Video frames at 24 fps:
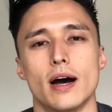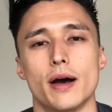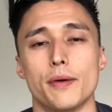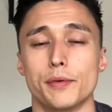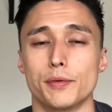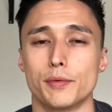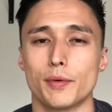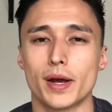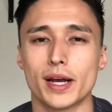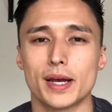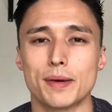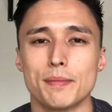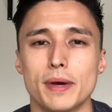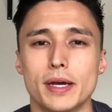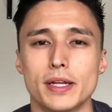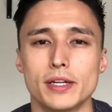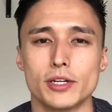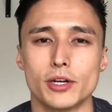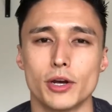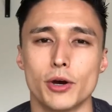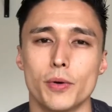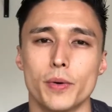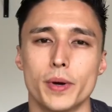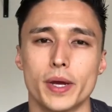would recommend
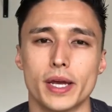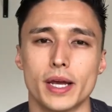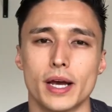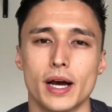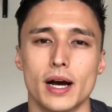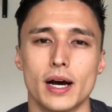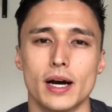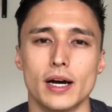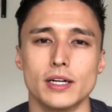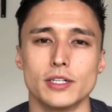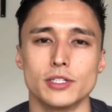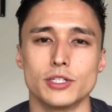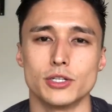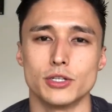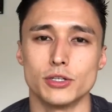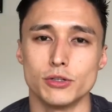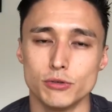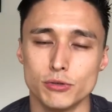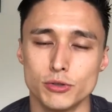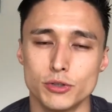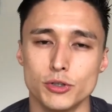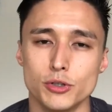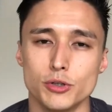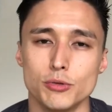going onto
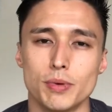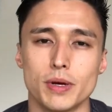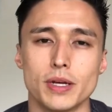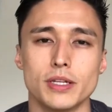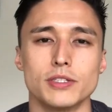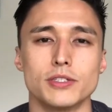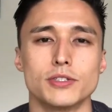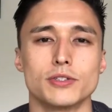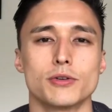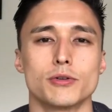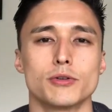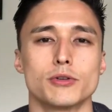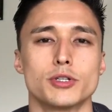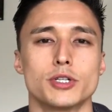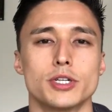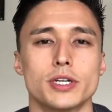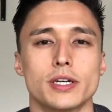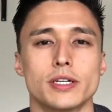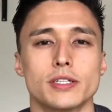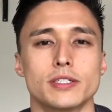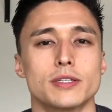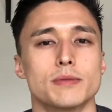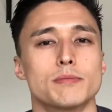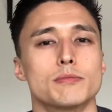YouTube and
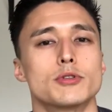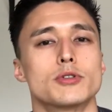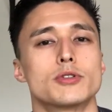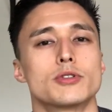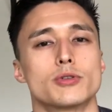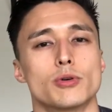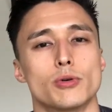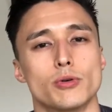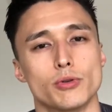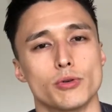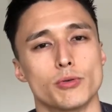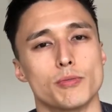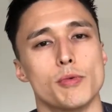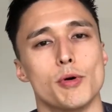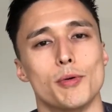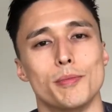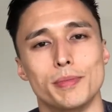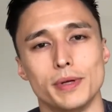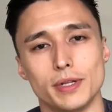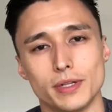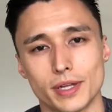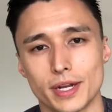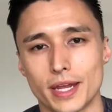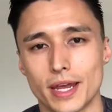searching some shoulder
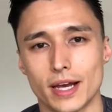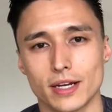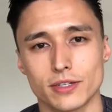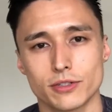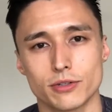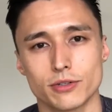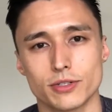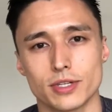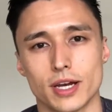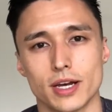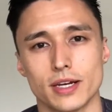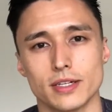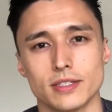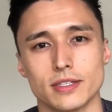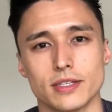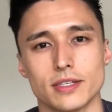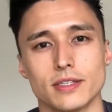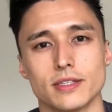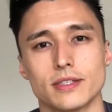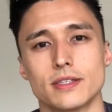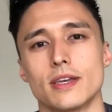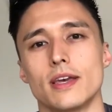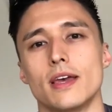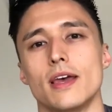mobility
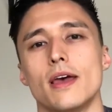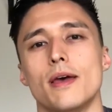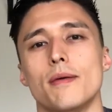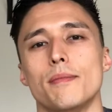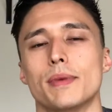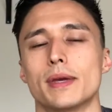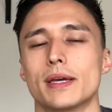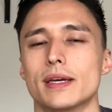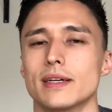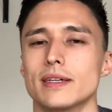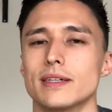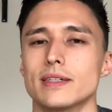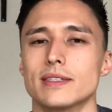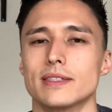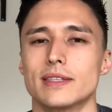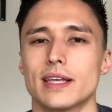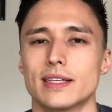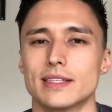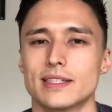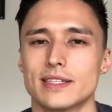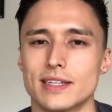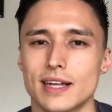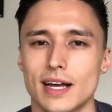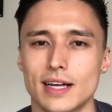exercises, because
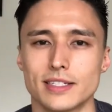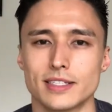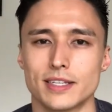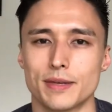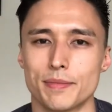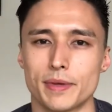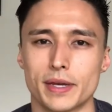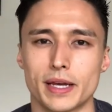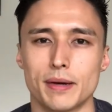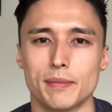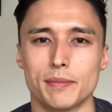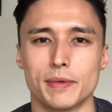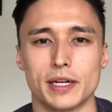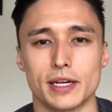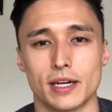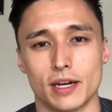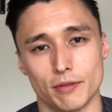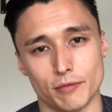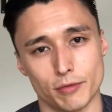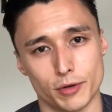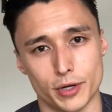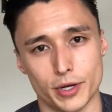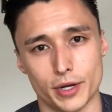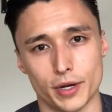that's not something I'm going to
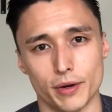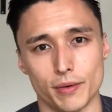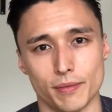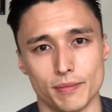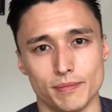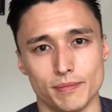cover here.